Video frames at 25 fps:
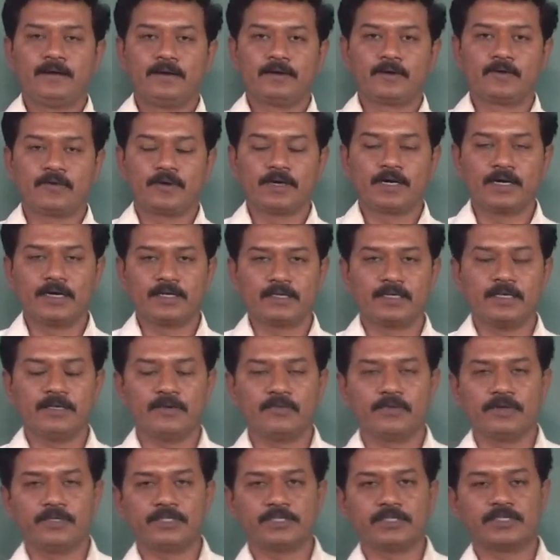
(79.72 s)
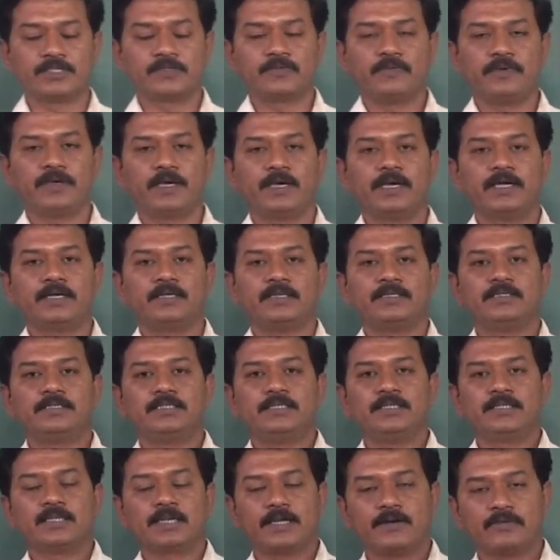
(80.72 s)
quadratic equations, we had
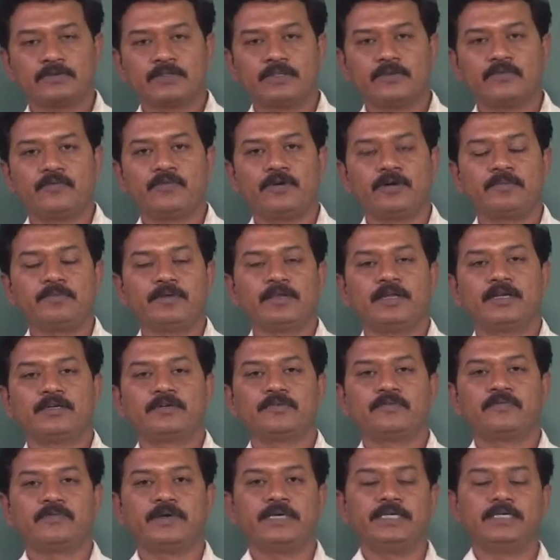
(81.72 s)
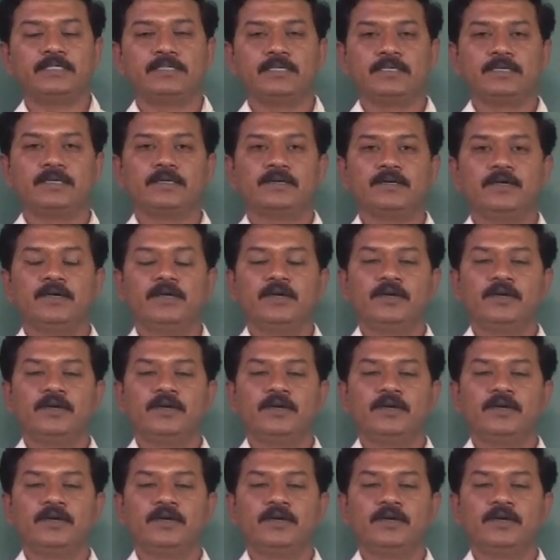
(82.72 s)
derived the formula to find the